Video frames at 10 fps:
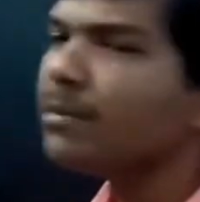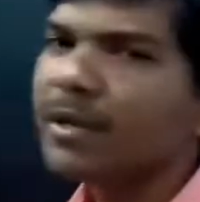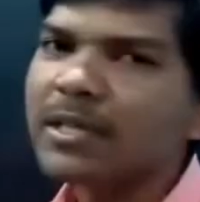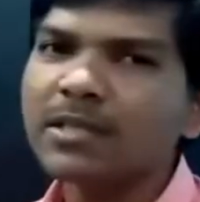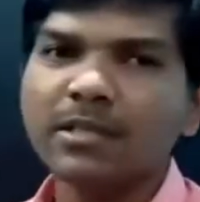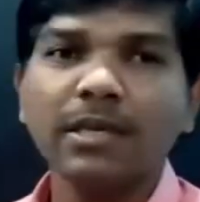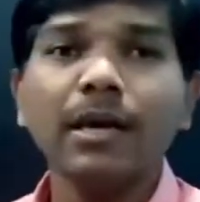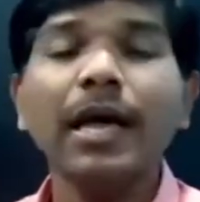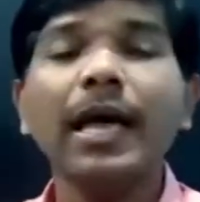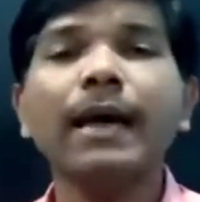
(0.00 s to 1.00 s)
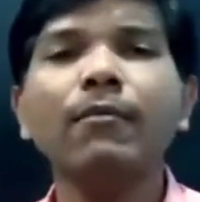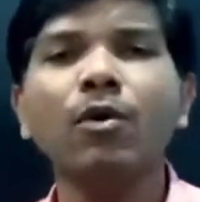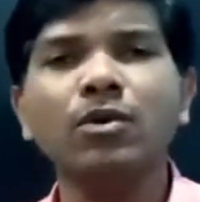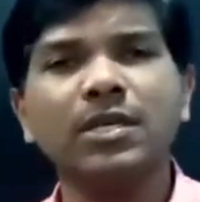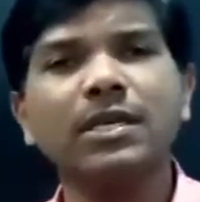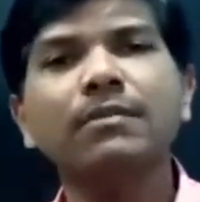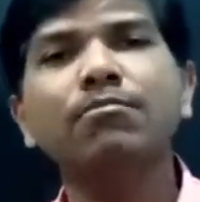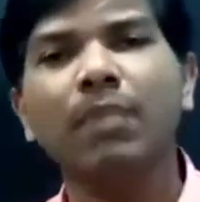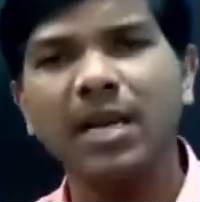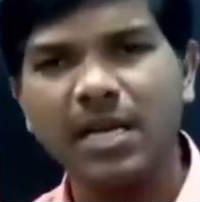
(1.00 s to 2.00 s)
means amount,
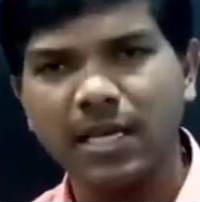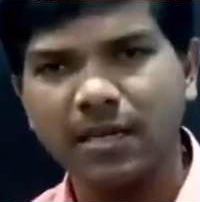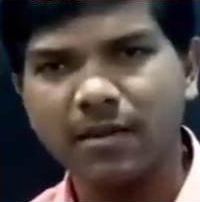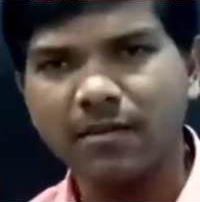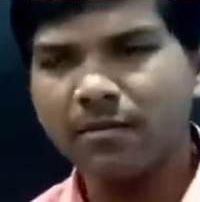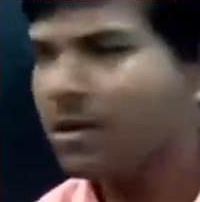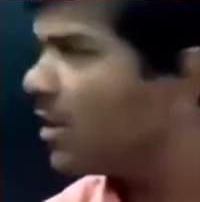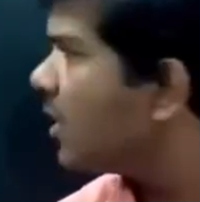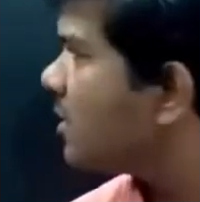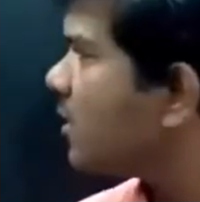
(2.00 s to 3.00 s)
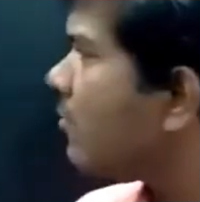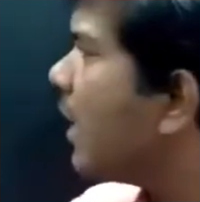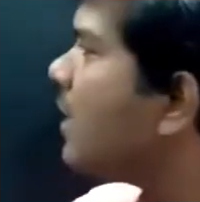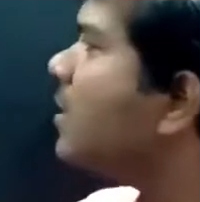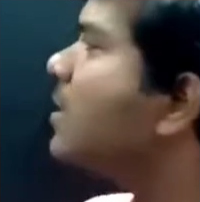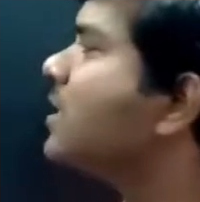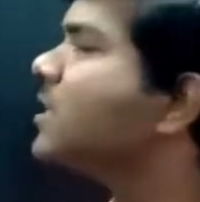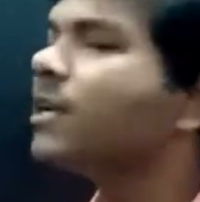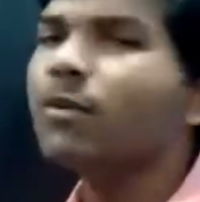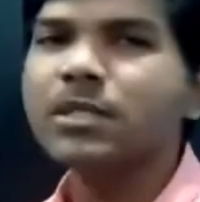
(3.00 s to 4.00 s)
money. So why the
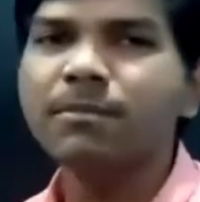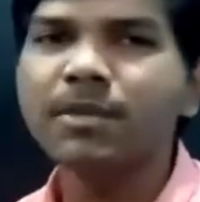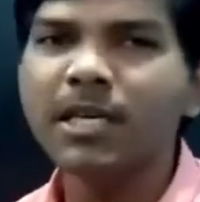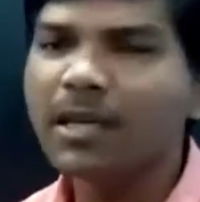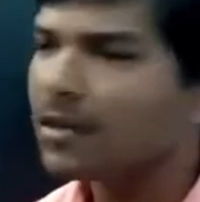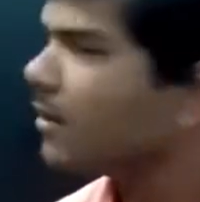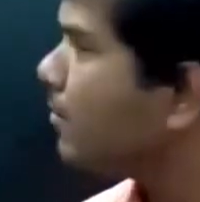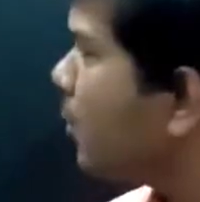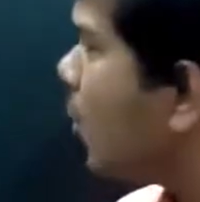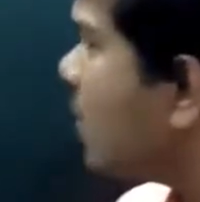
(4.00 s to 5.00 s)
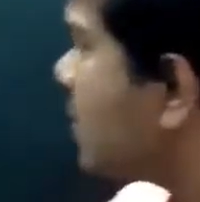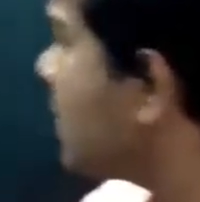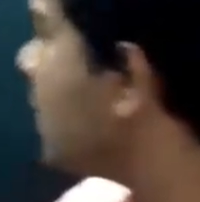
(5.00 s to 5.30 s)
treasury was empty? Because